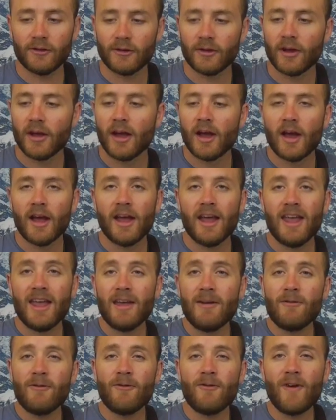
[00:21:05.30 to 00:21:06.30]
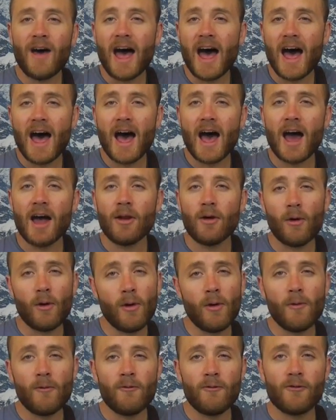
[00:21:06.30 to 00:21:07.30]
If I
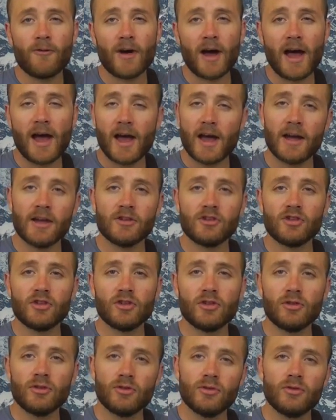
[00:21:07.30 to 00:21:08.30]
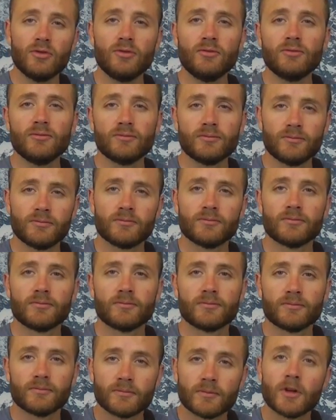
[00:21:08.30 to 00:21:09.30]
don't find
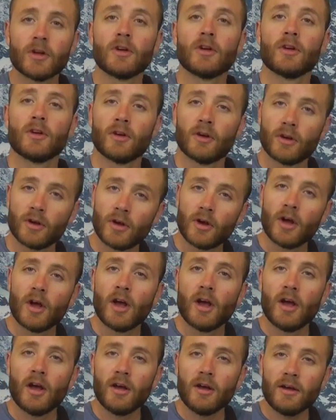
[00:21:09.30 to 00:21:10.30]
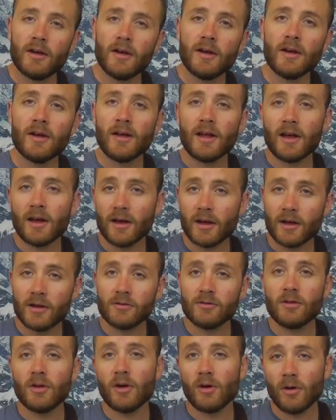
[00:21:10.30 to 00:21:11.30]
you,
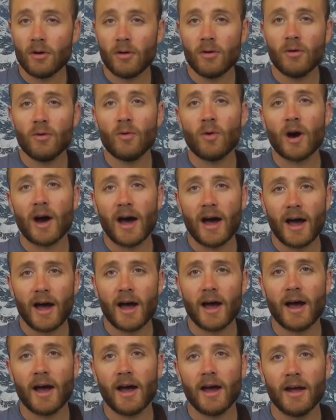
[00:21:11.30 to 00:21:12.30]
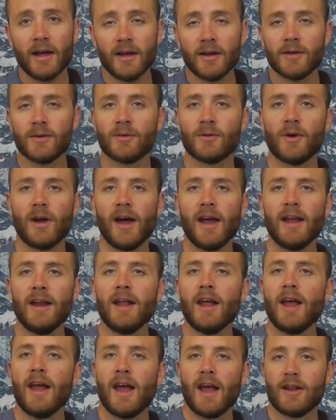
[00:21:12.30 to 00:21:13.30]
I'll know why. Right?
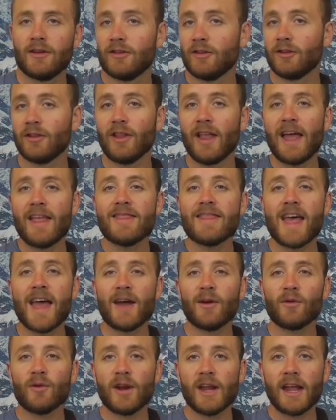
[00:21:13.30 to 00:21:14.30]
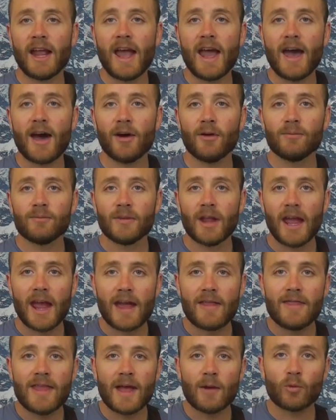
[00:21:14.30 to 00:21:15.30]
And just letting that ring out,
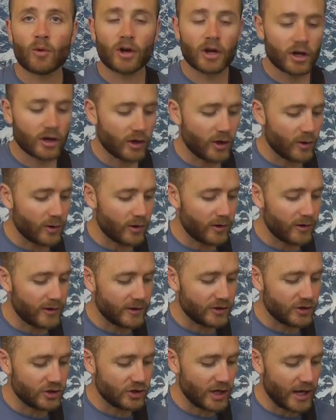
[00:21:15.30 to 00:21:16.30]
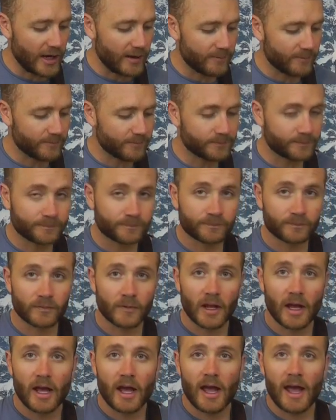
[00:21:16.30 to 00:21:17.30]
and then we're going to go to this shape.
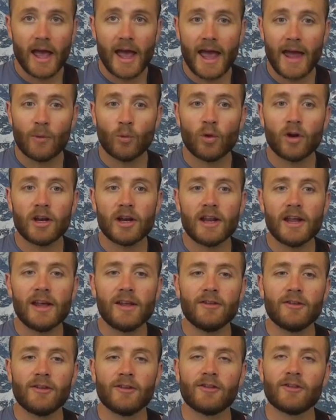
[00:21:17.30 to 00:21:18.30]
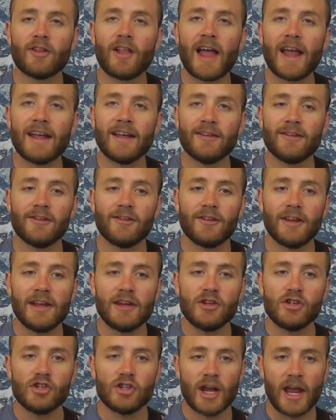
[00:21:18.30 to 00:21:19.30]
And what it is like a
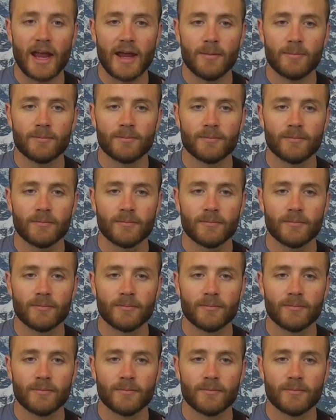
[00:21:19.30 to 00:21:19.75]
C shape,